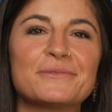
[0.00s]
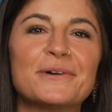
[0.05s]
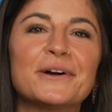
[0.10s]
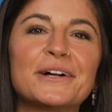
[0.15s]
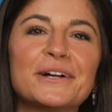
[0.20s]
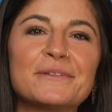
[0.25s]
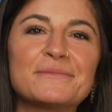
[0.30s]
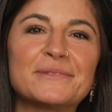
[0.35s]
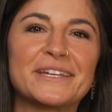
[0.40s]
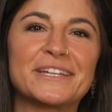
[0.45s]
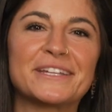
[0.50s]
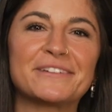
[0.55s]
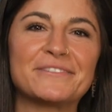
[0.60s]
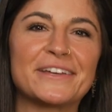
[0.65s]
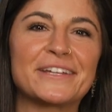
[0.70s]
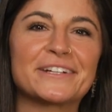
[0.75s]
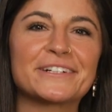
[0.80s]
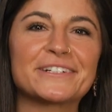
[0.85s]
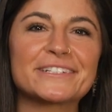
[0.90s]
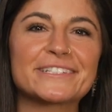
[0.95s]
Welcome to
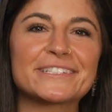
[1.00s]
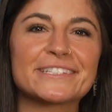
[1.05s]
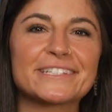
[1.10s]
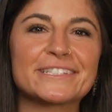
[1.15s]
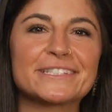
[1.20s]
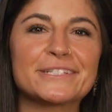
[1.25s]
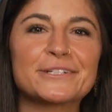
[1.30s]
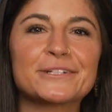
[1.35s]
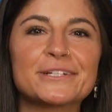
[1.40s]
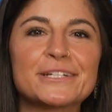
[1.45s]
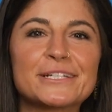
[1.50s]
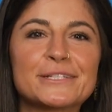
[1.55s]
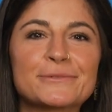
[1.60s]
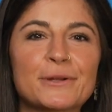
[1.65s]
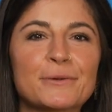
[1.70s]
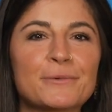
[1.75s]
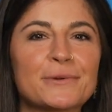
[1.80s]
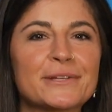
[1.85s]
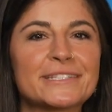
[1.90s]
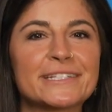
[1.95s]
Innovators, a series
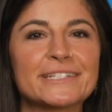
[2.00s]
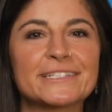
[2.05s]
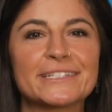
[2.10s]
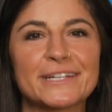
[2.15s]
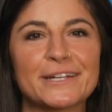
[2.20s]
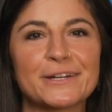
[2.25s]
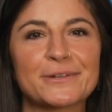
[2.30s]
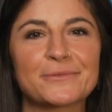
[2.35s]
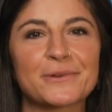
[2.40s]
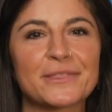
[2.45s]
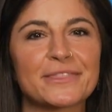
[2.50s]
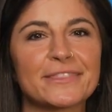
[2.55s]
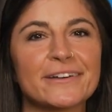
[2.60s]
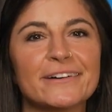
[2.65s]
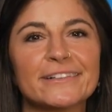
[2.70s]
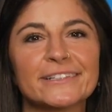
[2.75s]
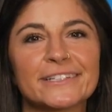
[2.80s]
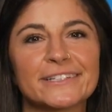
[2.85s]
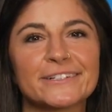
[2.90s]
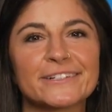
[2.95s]
where we sit down with
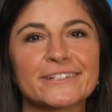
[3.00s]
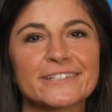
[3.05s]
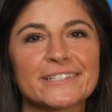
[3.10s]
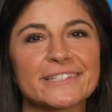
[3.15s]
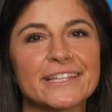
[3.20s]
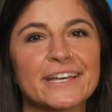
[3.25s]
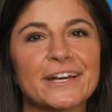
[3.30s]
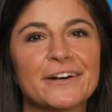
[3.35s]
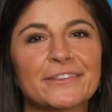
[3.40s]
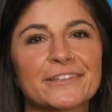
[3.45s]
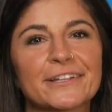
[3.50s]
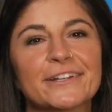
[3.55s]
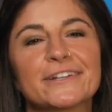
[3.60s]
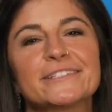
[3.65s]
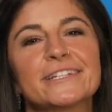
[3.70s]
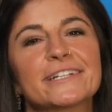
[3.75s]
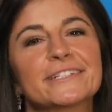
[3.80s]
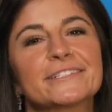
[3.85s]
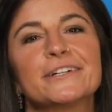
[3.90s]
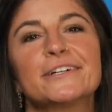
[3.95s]
thought leaders in the healthcare
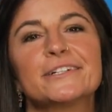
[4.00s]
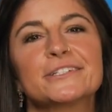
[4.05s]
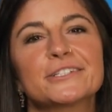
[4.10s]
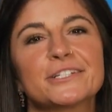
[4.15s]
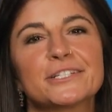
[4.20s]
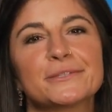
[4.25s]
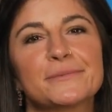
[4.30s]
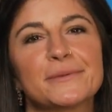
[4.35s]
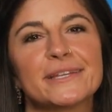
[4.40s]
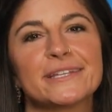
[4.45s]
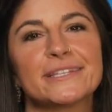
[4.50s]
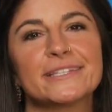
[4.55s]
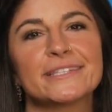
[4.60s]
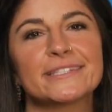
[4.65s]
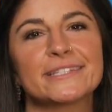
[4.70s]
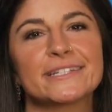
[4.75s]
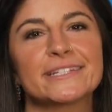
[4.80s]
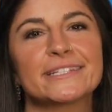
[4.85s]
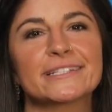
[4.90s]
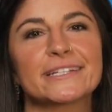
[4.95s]
technology space
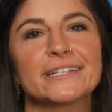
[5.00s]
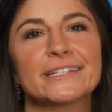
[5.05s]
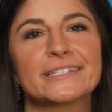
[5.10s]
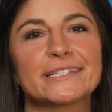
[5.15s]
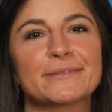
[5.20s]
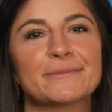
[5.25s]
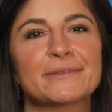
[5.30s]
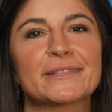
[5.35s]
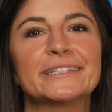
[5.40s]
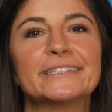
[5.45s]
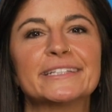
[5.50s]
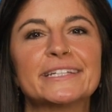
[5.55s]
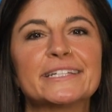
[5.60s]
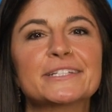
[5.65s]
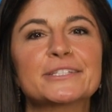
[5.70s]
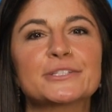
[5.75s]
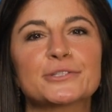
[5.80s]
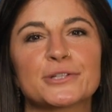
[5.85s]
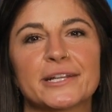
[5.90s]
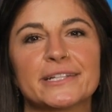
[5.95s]
to discuss some of the
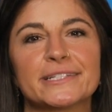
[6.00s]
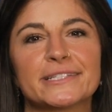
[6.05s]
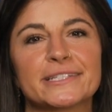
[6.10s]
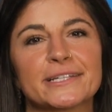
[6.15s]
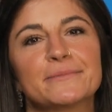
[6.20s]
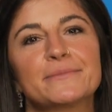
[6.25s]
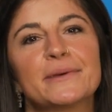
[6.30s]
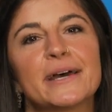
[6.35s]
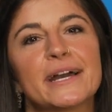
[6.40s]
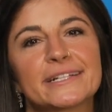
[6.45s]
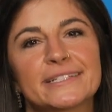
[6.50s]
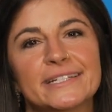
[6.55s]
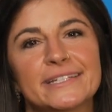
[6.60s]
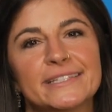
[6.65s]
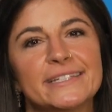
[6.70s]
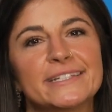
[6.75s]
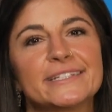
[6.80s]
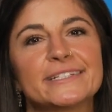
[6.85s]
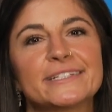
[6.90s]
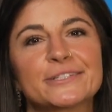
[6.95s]
latest trends impacting
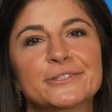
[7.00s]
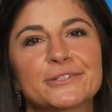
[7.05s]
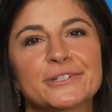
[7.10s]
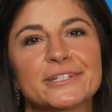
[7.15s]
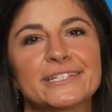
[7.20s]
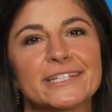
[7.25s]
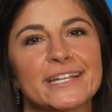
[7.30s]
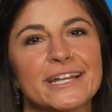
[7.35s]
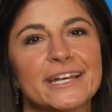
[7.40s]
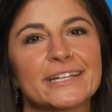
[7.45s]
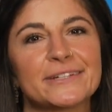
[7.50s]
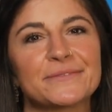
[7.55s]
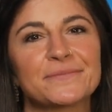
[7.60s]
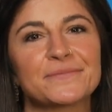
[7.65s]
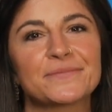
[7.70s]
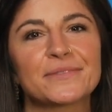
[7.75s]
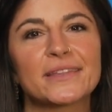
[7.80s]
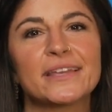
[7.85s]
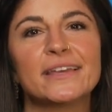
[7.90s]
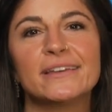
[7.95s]
the industry today.
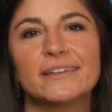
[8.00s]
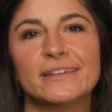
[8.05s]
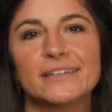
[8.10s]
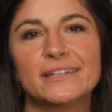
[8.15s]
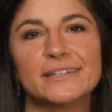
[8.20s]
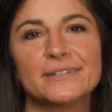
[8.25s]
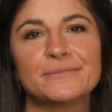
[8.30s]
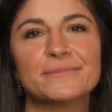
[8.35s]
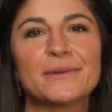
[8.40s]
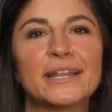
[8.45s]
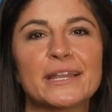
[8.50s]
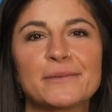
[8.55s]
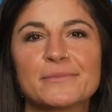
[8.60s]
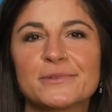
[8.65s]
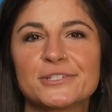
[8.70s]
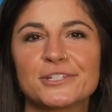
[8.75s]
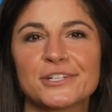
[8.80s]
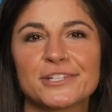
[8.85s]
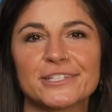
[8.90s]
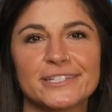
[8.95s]
My name
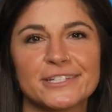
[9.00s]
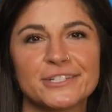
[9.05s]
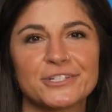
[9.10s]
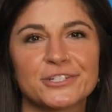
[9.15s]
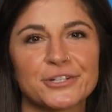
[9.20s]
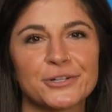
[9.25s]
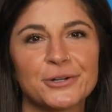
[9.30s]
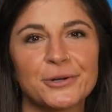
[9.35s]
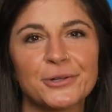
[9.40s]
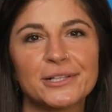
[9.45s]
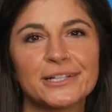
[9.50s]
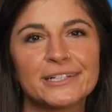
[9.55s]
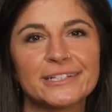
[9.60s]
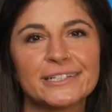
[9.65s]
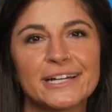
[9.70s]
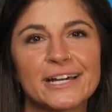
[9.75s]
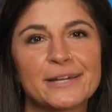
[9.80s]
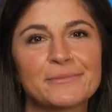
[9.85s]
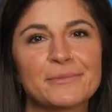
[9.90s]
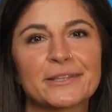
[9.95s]
is Justine Giancola.
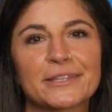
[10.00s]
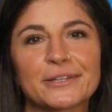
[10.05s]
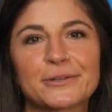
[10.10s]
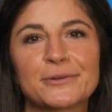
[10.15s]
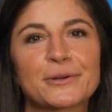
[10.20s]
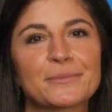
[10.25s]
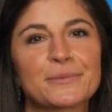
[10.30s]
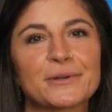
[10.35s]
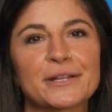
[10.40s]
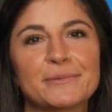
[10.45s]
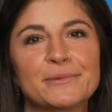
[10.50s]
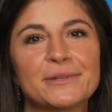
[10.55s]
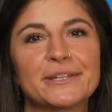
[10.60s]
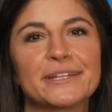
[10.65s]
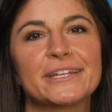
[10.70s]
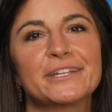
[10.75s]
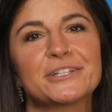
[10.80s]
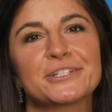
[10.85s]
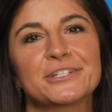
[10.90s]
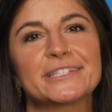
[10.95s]
I'm on the corporate
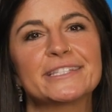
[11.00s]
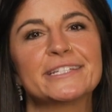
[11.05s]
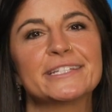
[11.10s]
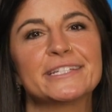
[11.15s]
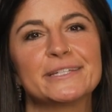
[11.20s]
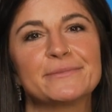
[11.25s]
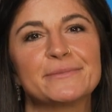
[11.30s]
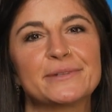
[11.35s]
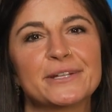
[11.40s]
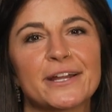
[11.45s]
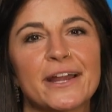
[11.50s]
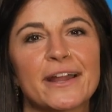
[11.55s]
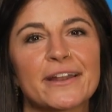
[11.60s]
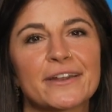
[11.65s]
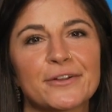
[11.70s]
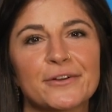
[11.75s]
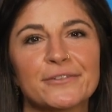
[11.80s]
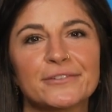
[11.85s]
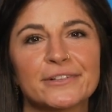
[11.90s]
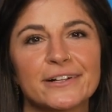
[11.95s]
communications team here at
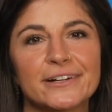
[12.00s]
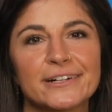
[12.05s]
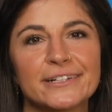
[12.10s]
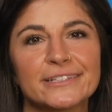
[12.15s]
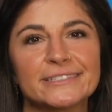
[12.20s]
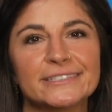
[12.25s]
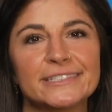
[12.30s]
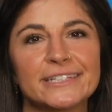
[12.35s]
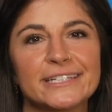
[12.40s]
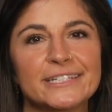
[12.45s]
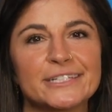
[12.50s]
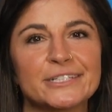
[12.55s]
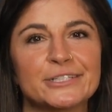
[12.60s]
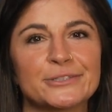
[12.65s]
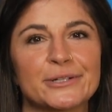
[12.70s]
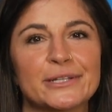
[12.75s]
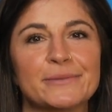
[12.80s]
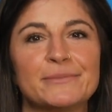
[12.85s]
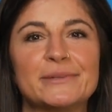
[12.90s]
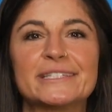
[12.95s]
Inovalon, and
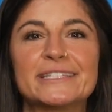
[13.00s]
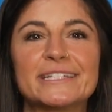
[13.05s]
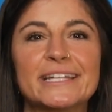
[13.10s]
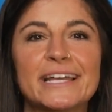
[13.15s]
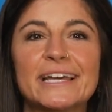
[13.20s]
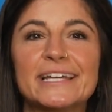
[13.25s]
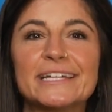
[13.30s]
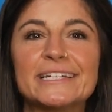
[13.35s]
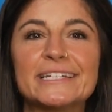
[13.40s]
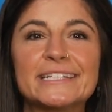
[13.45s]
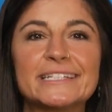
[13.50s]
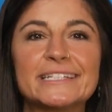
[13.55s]
joining me today